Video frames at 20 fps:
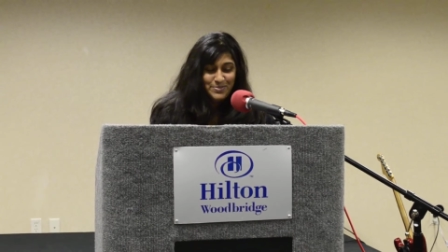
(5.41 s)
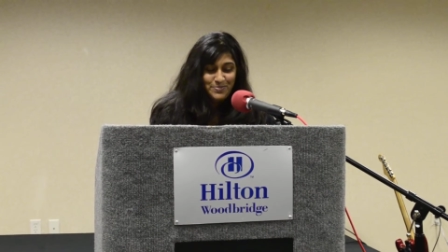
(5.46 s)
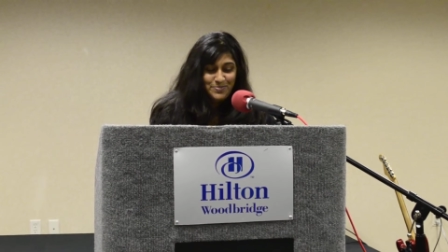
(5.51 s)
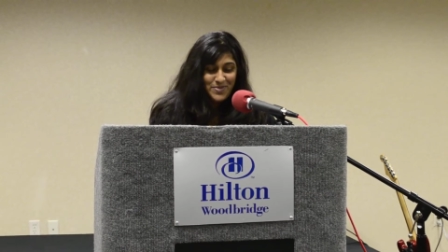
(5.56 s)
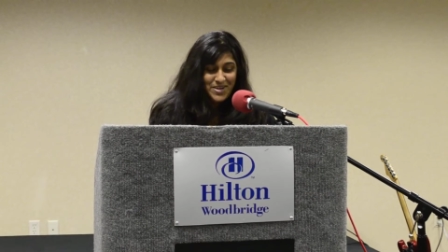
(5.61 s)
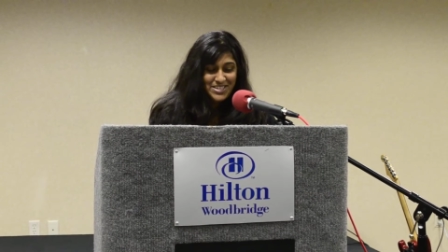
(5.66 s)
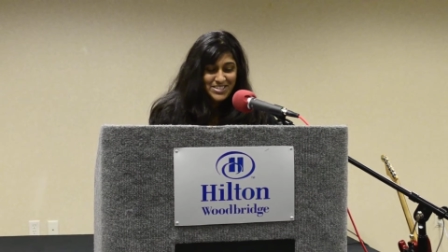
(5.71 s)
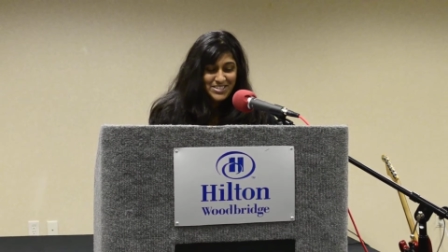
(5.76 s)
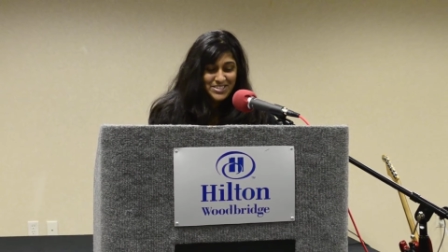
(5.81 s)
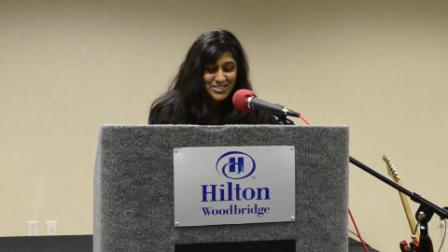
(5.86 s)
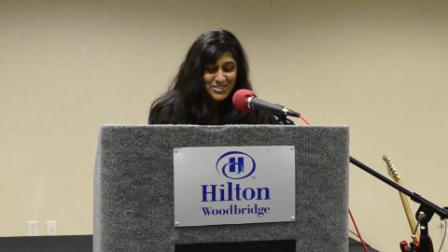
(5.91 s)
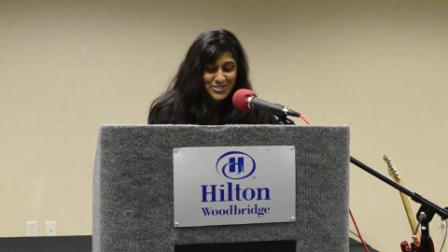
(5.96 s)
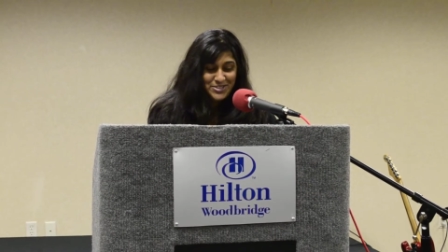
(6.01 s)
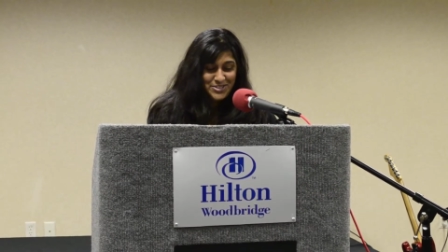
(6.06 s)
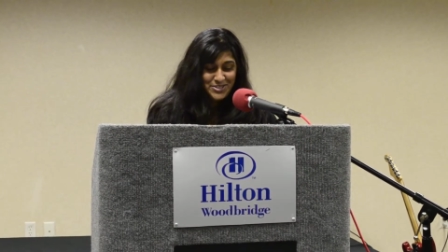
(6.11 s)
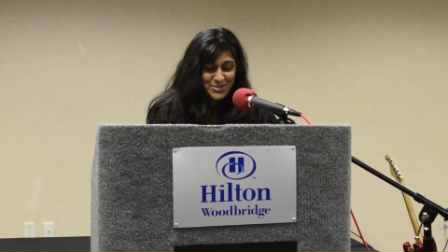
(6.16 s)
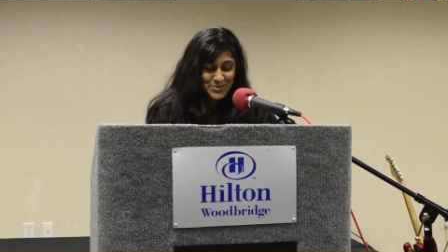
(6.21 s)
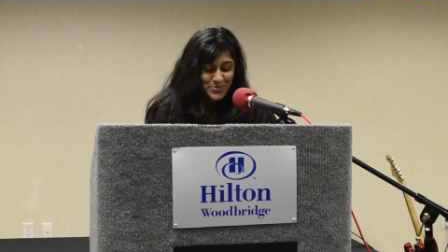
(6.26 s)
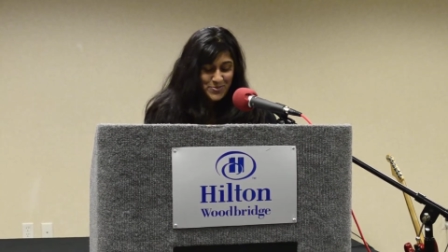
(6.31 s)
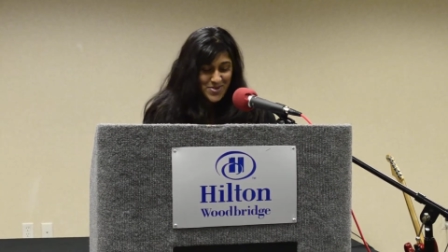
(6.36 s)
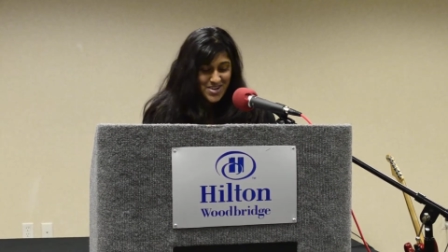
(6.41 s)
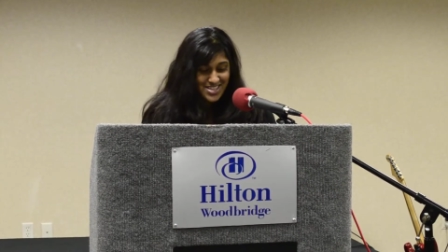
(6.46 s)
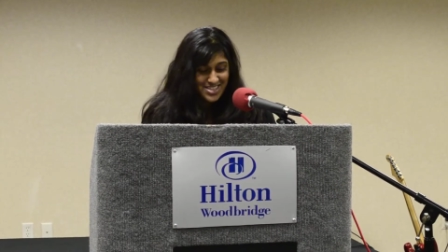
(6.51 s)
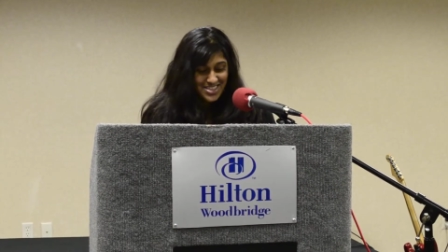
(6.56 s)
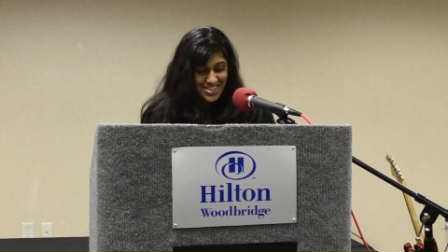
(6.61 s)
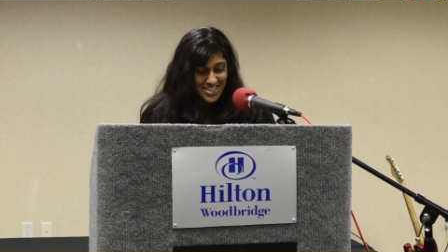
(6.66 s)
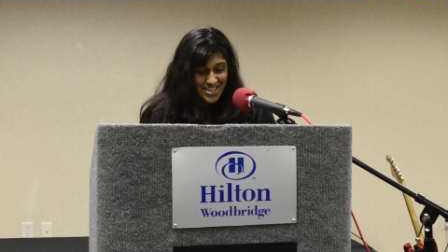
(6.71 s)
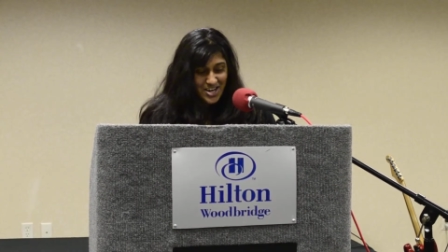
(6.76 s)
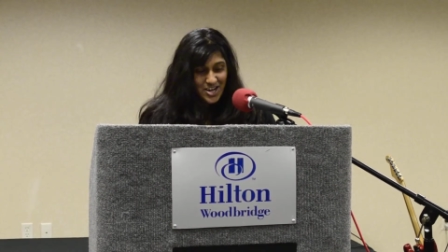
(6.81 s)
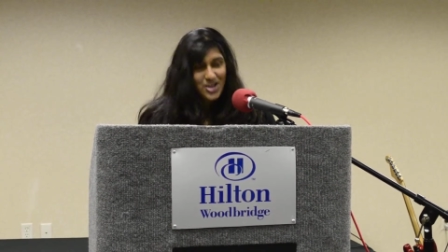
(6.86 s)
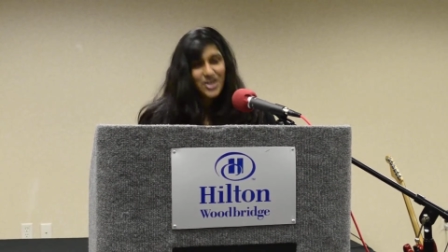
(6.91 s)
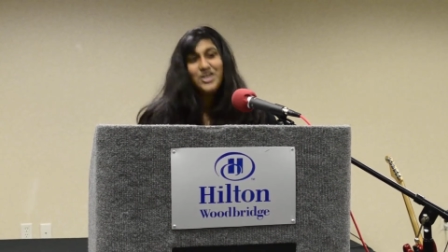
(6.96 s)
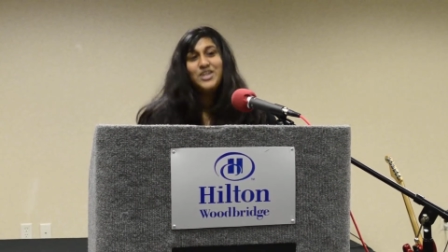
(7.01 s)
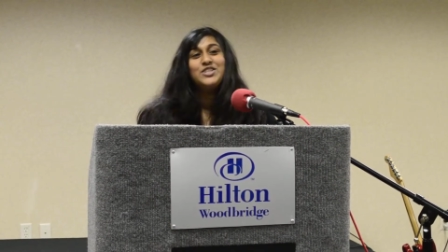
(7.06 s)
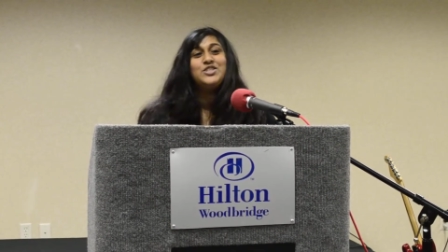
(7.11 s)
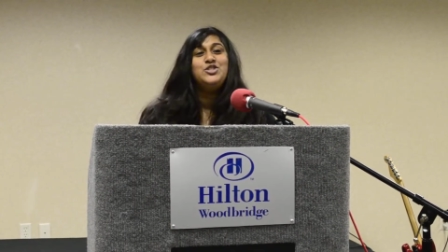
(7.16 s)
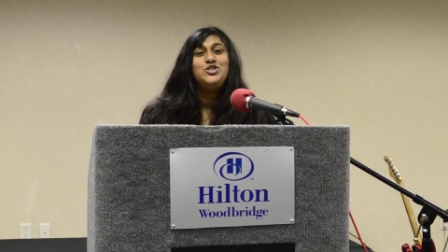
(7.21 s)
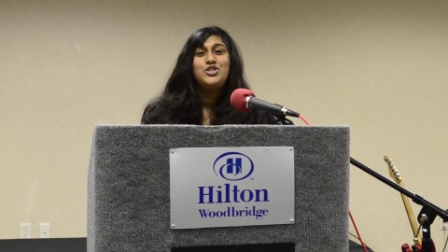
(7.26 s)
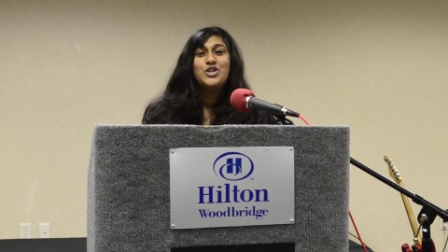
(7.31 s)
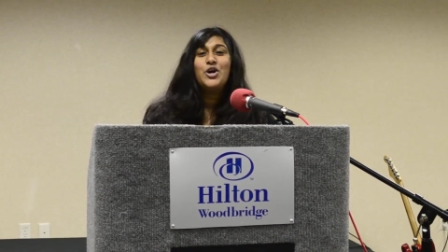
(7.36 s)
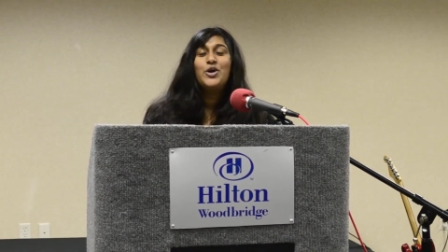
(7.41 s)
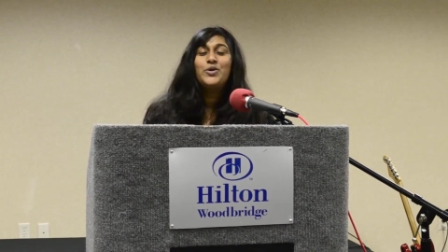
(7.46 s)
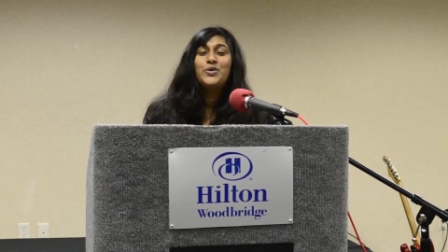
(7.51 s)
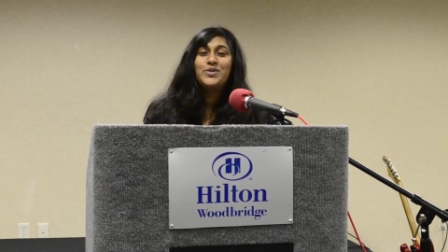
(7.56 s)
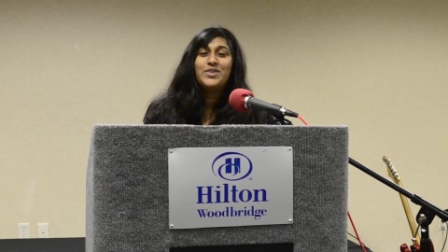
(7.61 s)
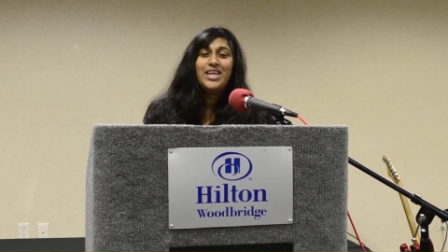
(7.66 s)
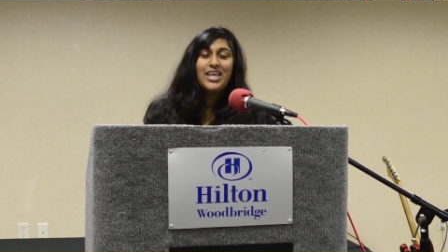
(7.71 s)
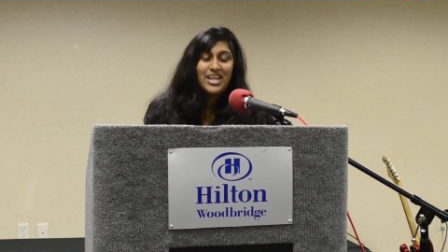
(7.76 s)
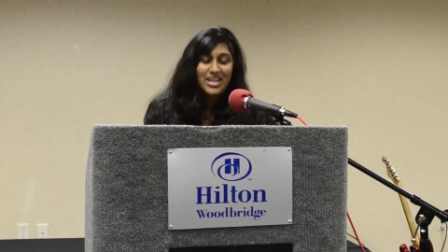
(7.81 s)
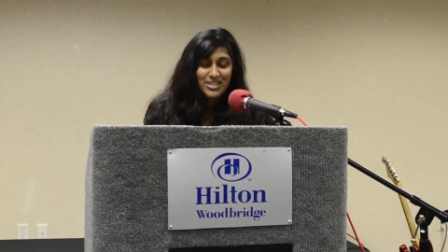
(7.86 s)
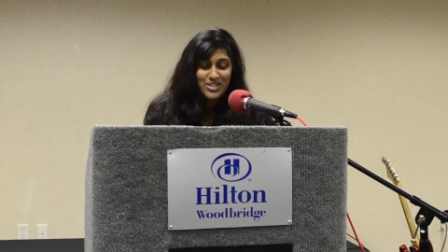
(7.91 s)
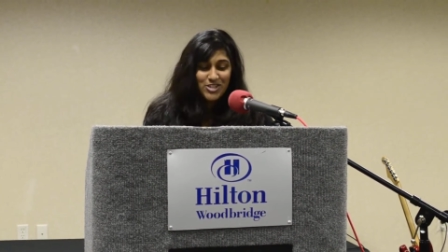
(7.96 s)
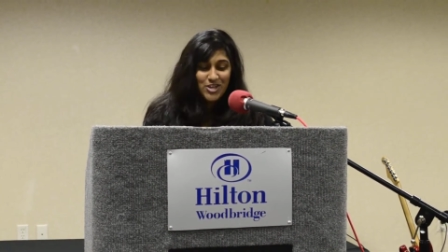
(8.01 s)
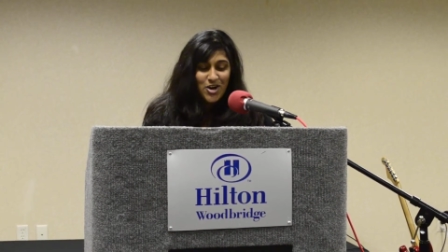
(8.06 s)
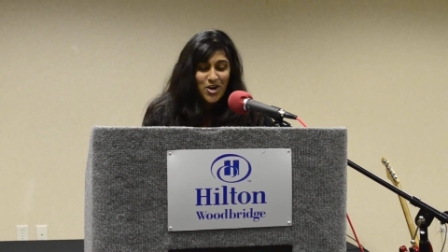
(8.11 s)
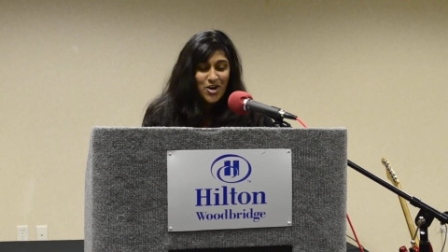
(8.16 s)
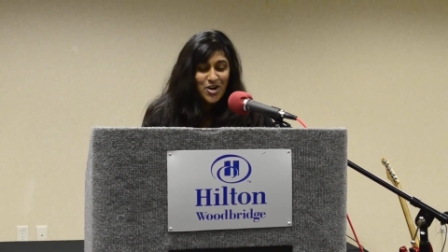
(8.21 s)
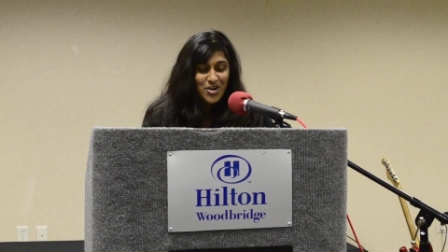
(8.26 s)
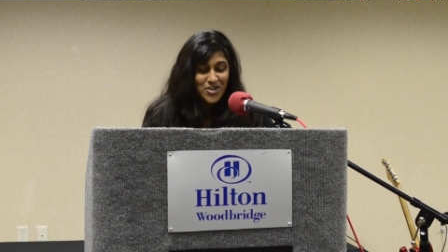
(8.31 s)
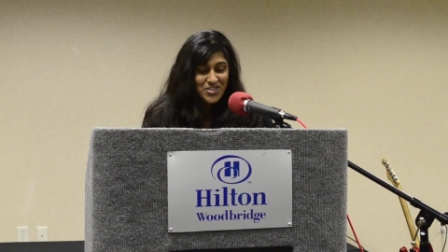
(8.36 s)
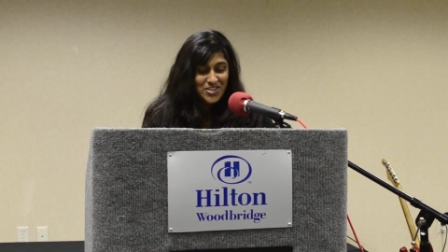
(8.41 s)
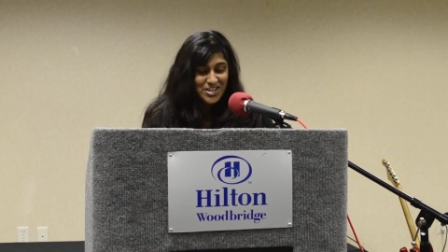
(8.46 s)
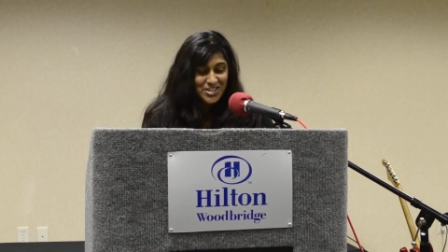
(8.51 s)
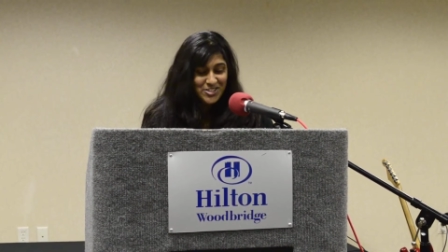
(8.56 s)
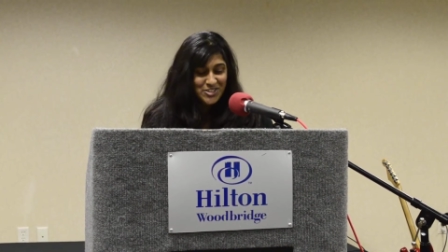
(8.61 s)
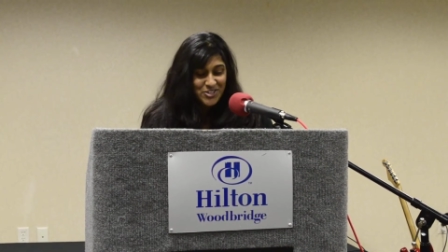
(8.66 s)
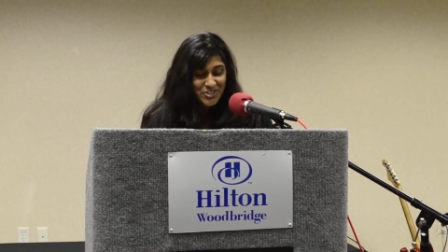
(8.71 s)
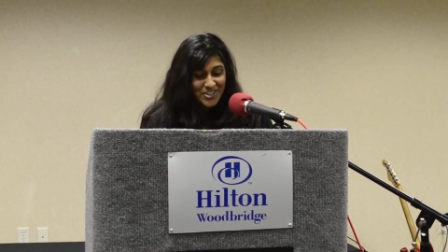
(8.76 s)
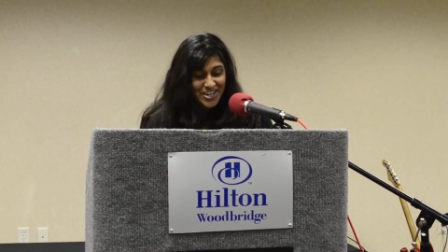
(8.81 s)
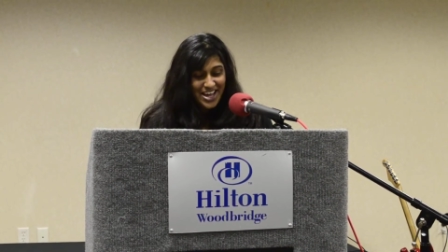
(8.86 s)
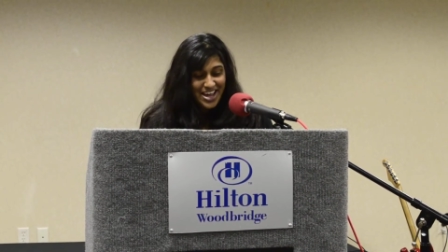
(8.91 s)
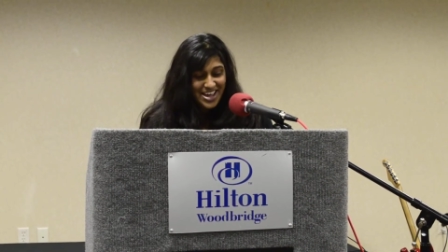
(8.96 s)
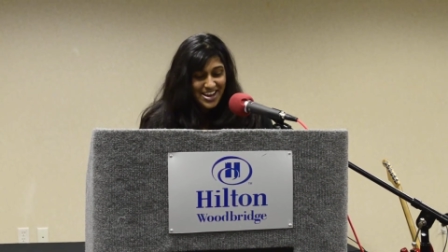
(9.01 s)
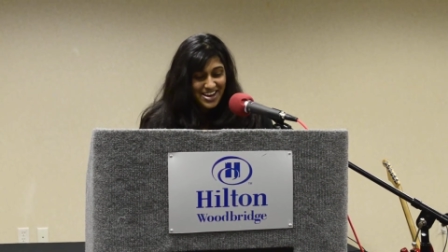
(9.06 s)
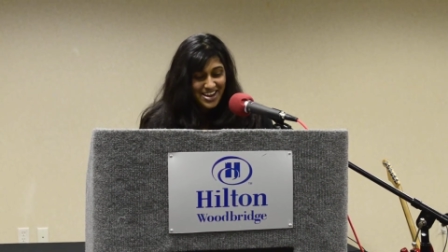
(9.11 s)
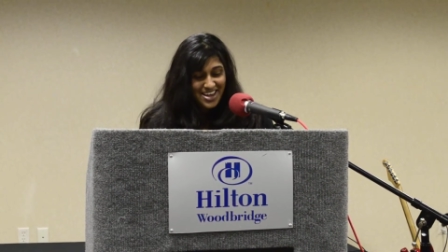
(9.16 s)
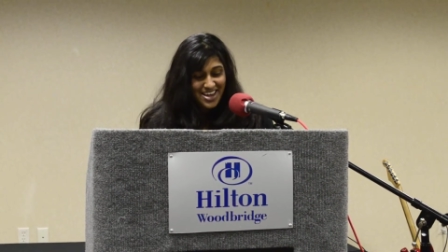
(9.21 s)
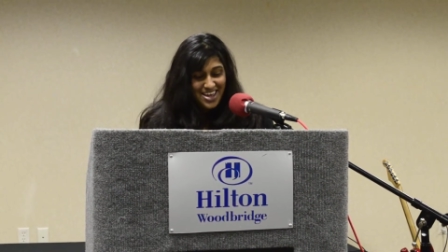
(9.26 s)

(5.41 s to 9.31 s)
message with a joke that I saw on the internet.